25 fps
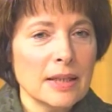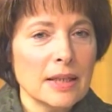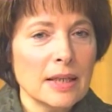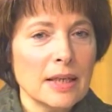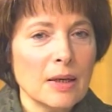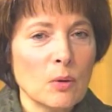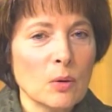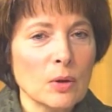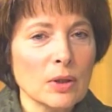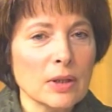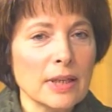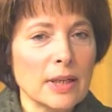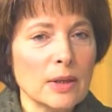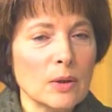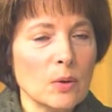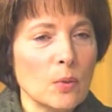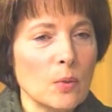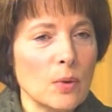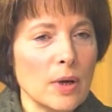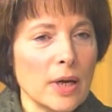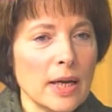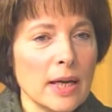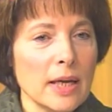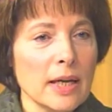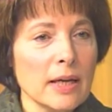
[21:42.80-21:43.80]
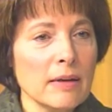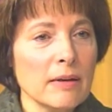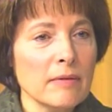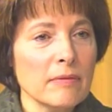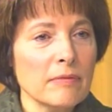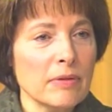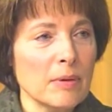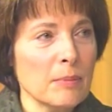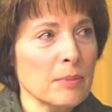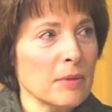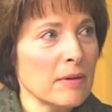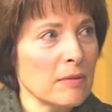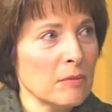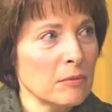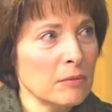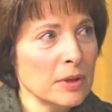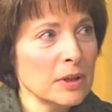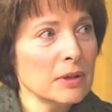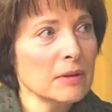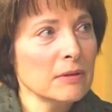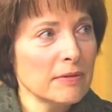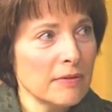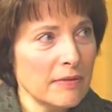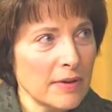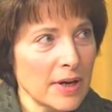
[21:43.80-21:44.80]
or led away from the
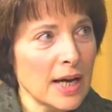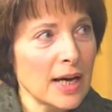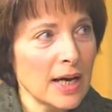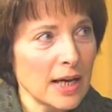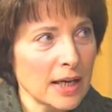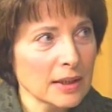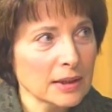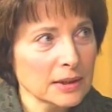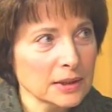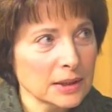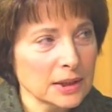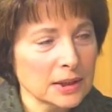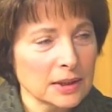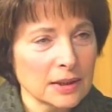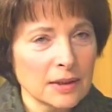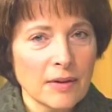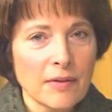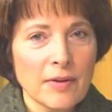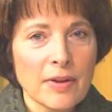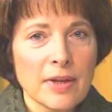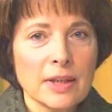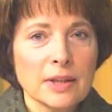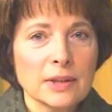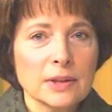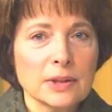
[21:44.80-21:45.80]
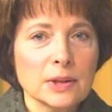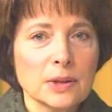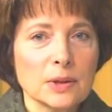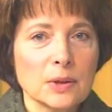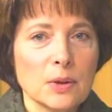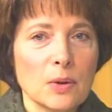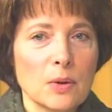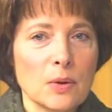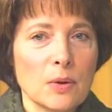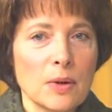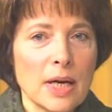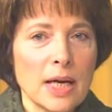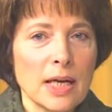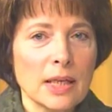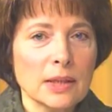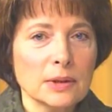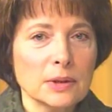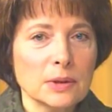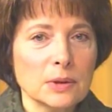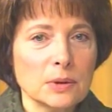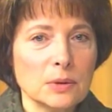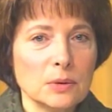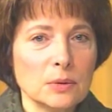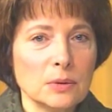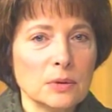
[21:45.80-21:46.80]
real facts so
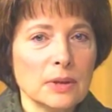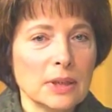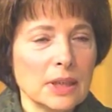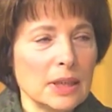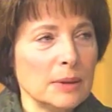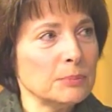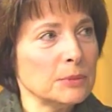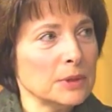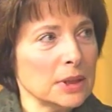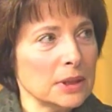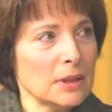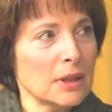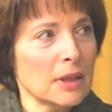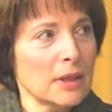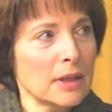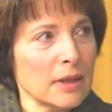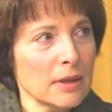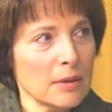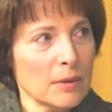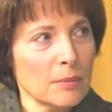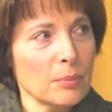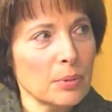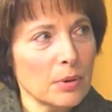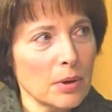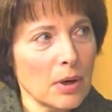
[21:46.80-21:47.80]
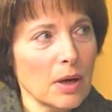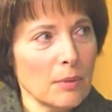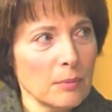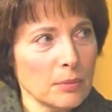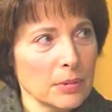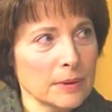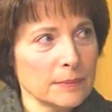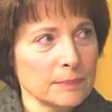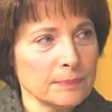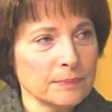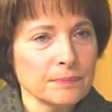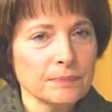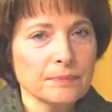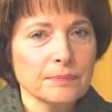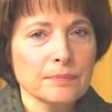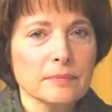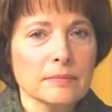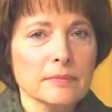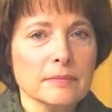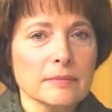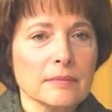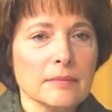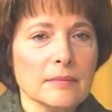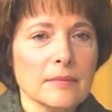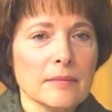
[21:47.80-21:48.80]
as to keep denying the problem.
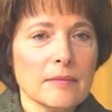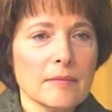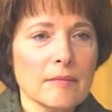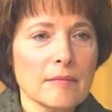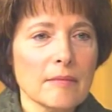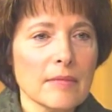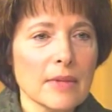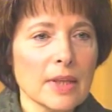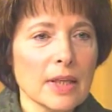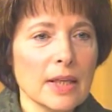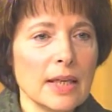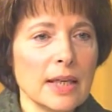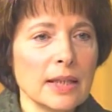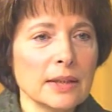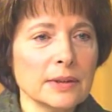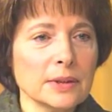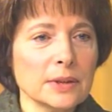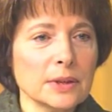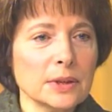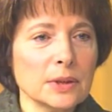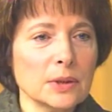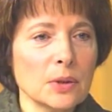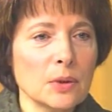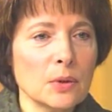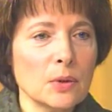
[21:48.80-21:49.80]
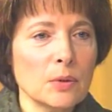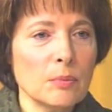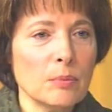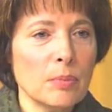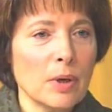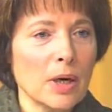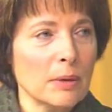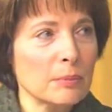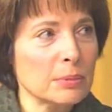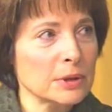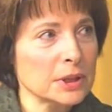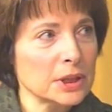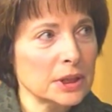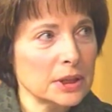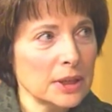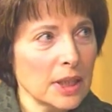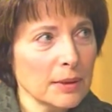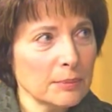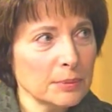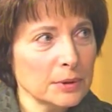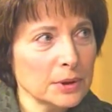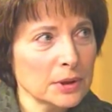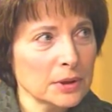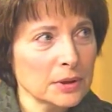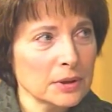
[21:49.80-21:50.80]
And so Barbara's
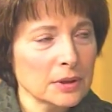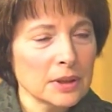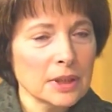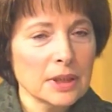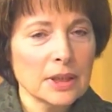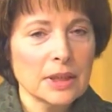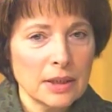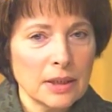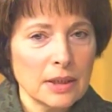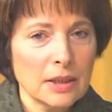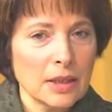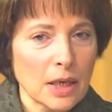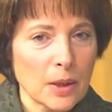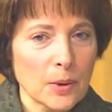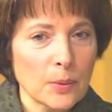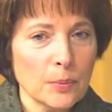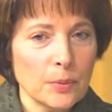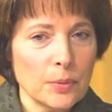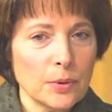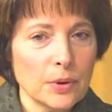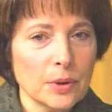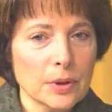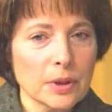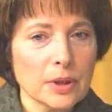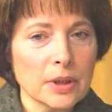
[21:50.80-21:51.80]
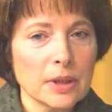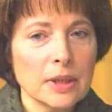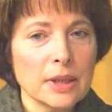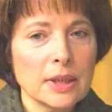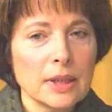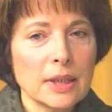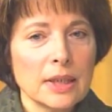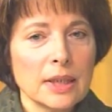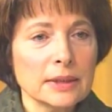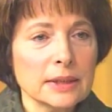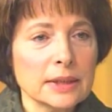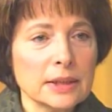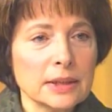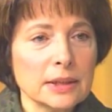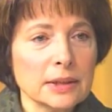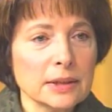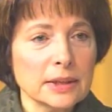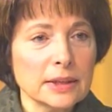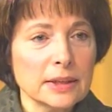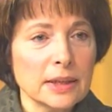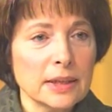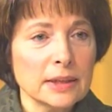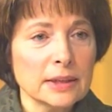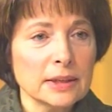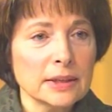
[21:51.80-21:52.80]
chapter in our book still
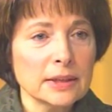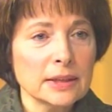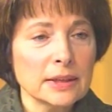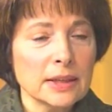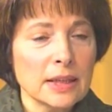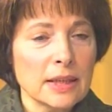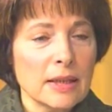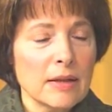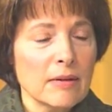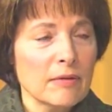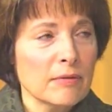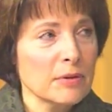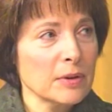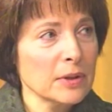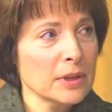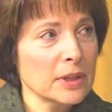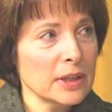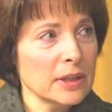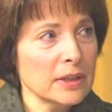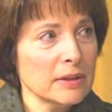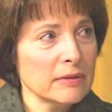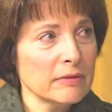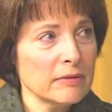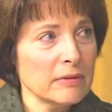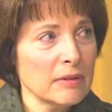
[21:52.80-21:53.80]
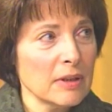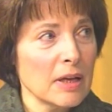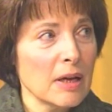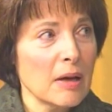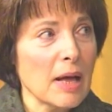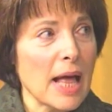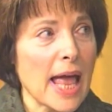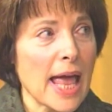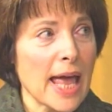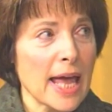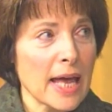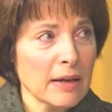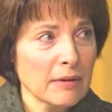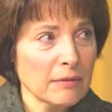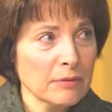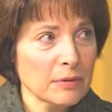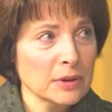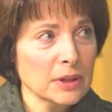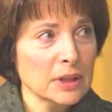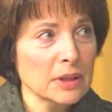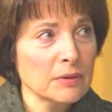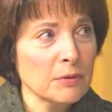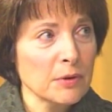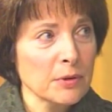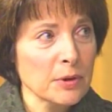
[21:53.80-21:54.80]
says forgive, and
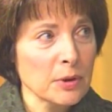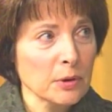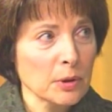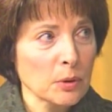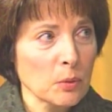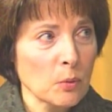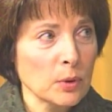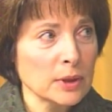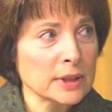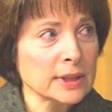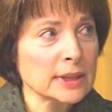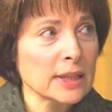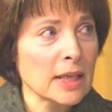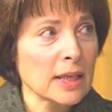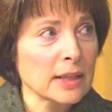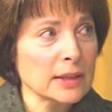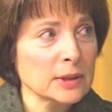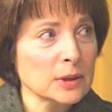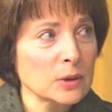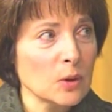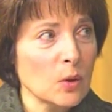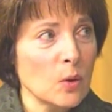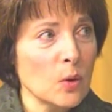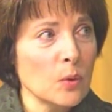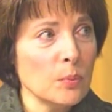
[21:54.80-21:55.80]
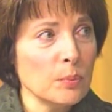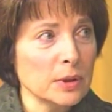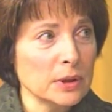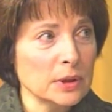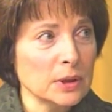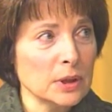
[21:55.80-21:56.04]
forgive with one's eyes open,